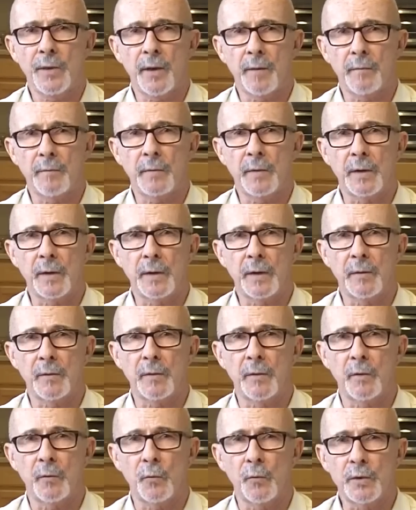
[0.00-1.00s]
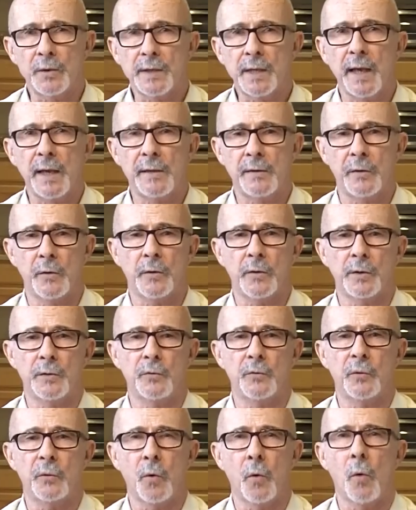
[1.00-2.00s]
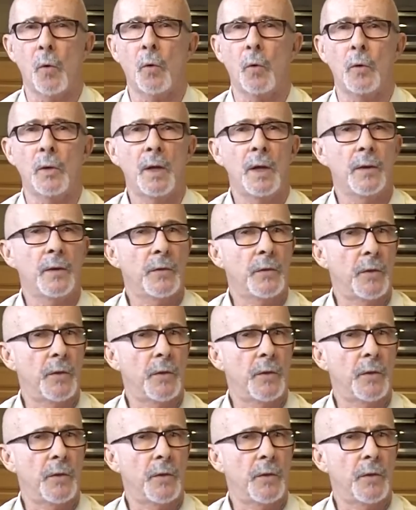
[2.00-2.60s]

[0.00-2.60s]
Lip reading: them retain their control,